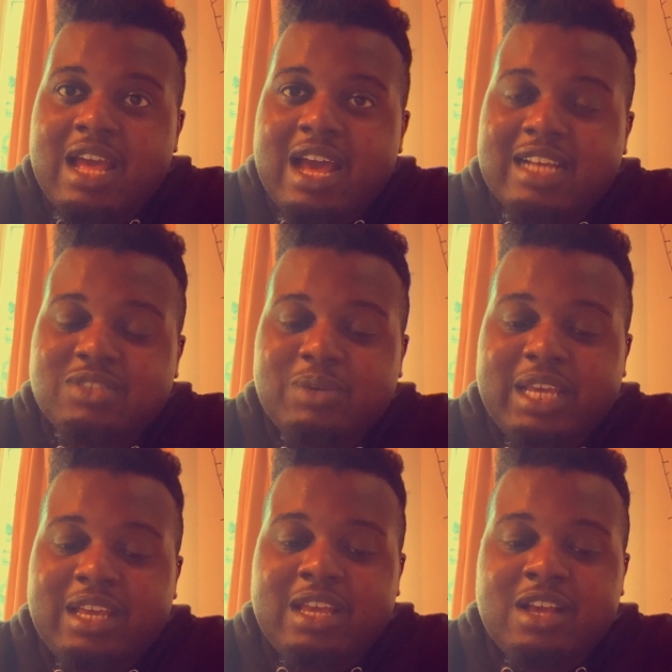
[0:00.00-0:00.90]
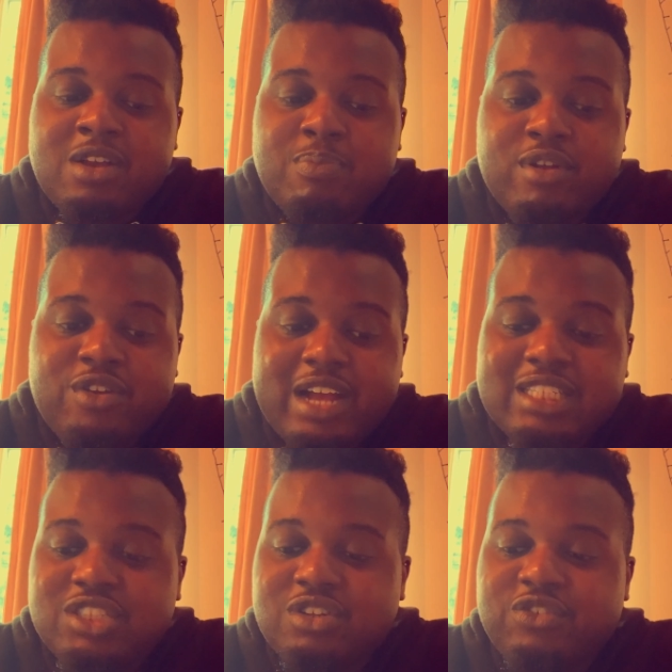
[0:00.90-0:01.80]
As we progress
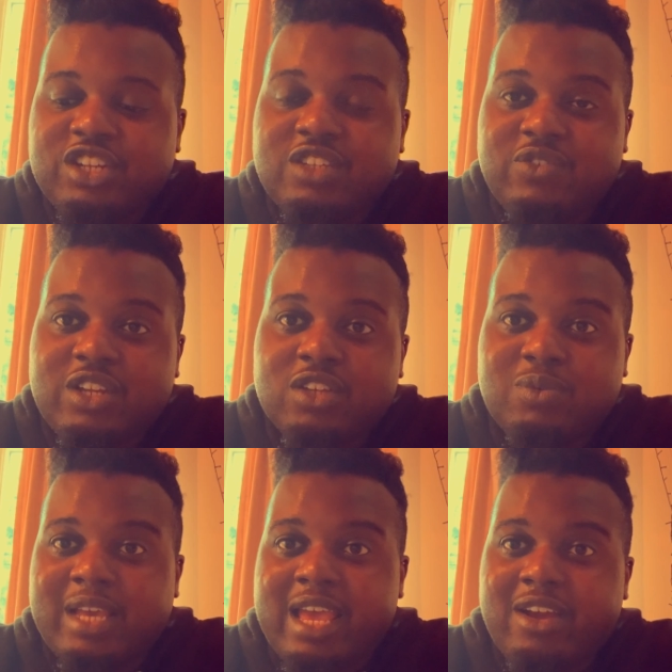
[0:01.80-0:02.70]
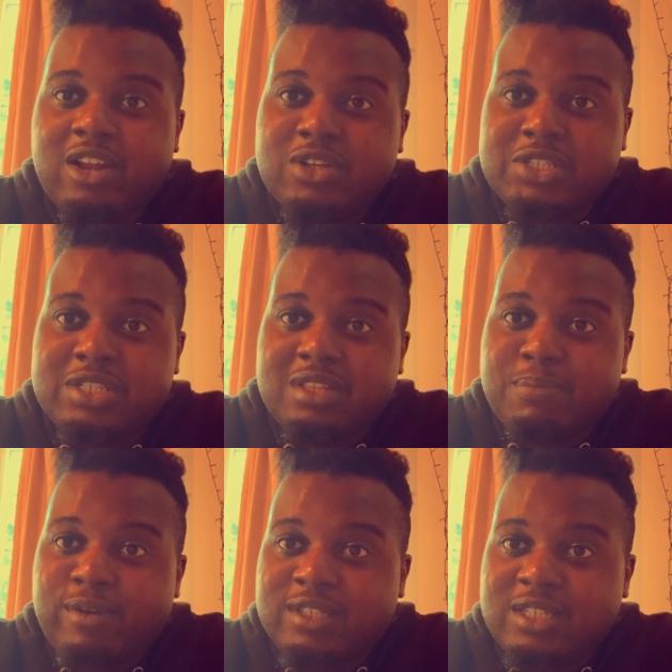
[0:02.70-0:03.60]
during these videos, we're getting closer to the
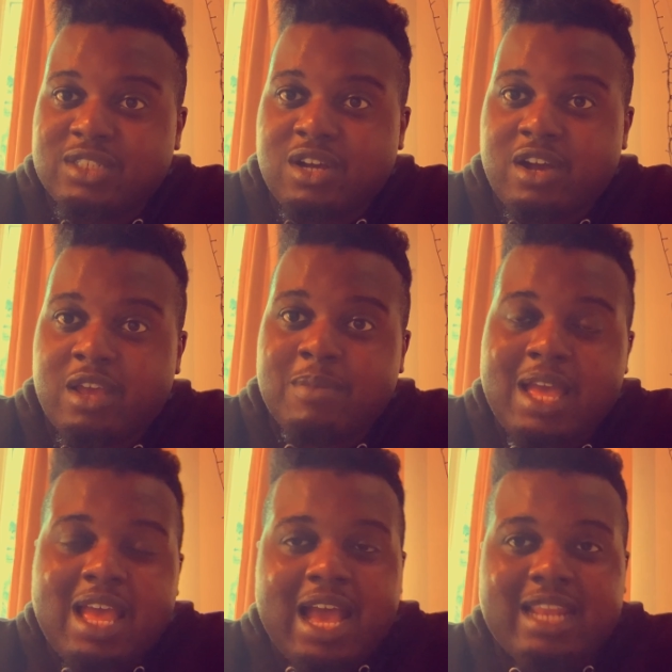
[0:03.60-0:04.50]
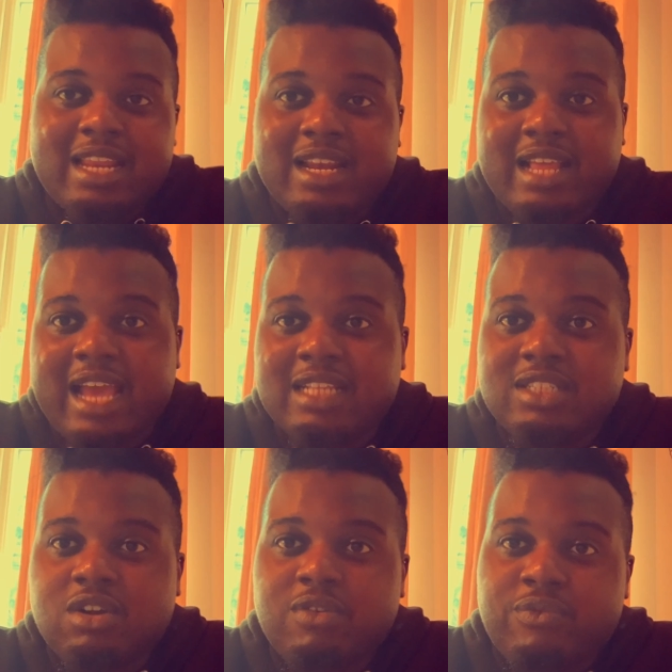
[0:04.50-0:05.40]
present time, and then getting
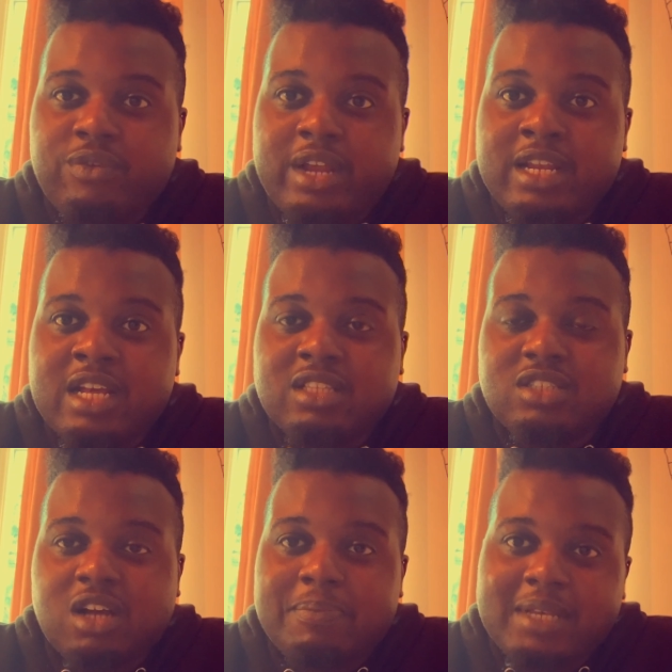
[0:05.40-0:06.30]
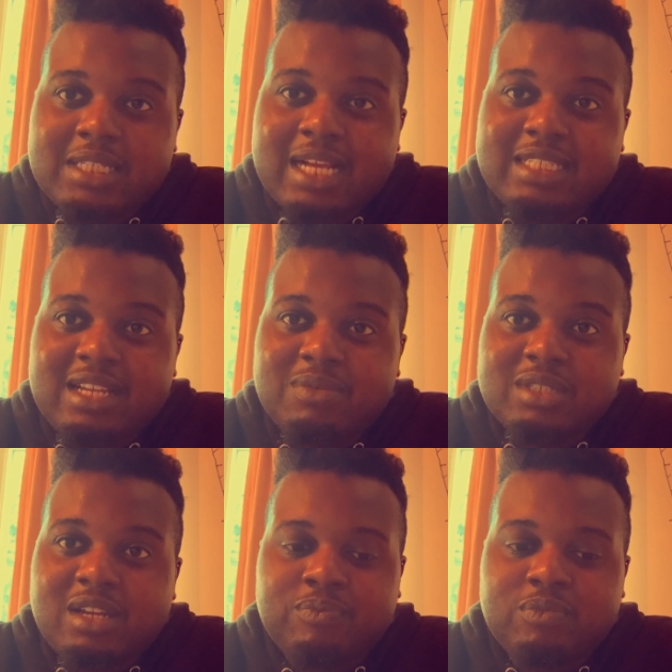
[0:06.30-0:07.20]
to covering the topics that I said I was
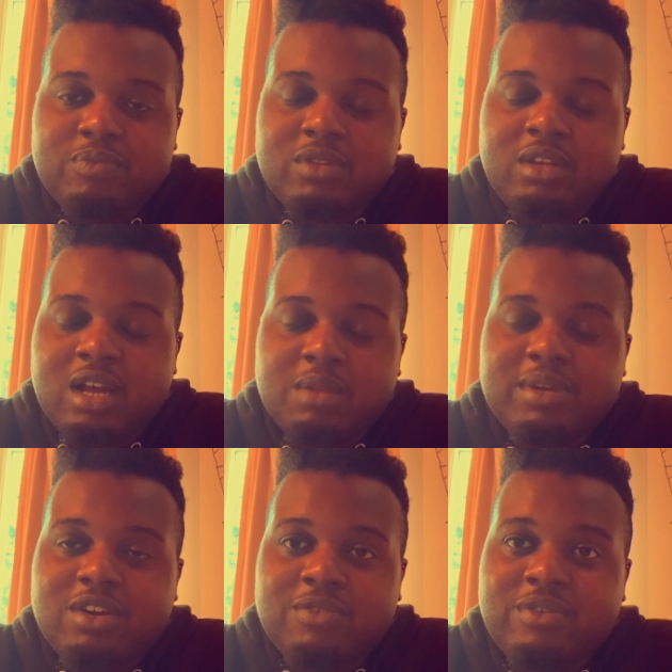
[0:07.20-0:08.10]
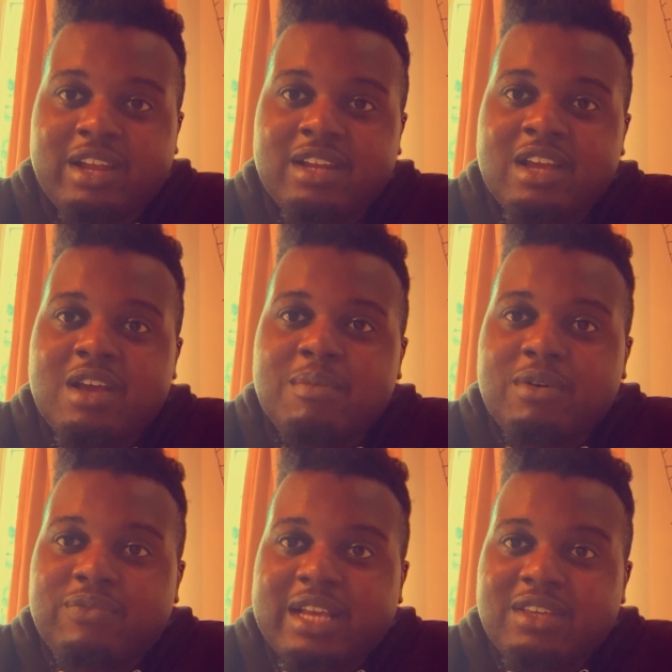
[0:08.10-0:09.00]
going to be covering.
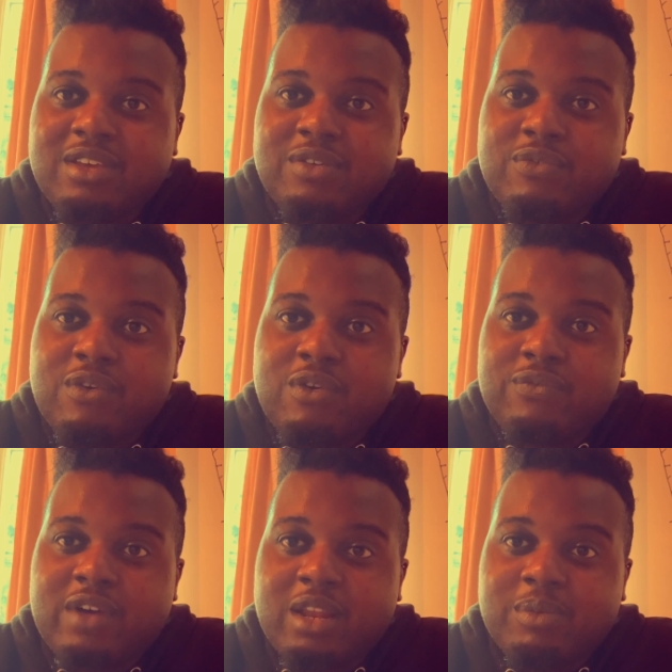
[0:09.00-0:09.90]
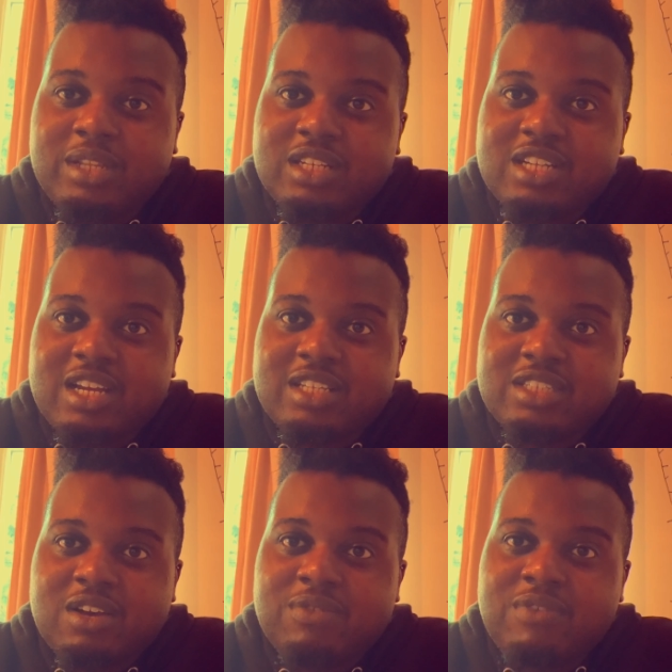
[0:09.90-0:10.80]
But thank you for following the journey
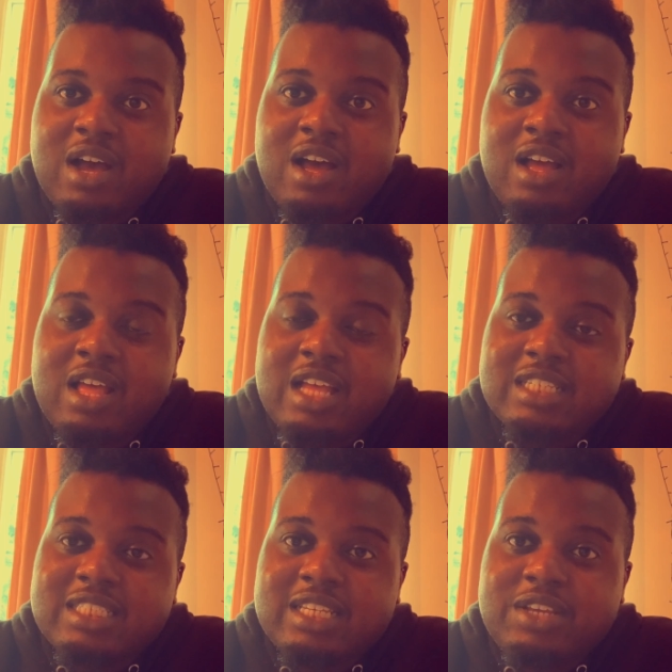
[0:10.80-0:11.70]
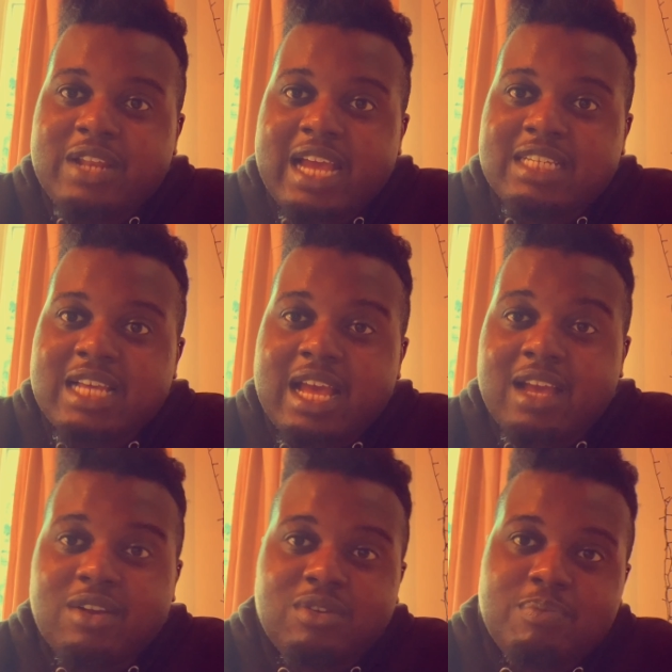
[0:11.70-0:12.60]
so far. See you later.
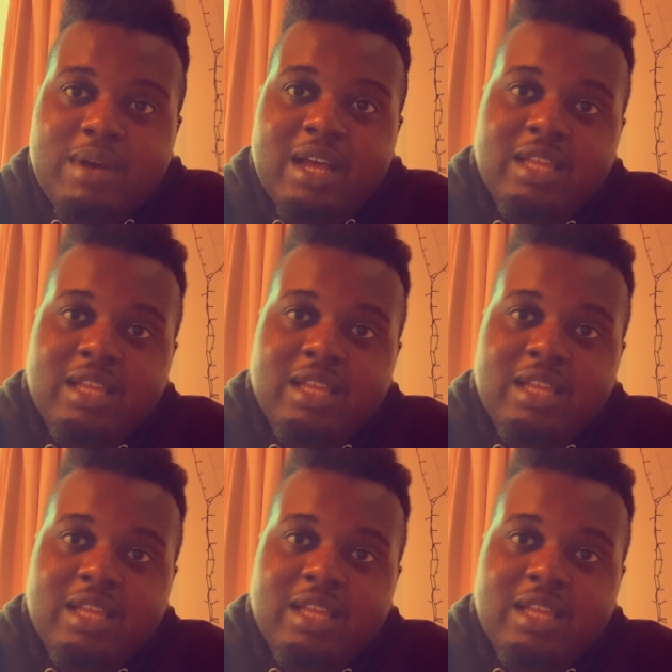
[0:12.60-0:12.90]
Goodbye.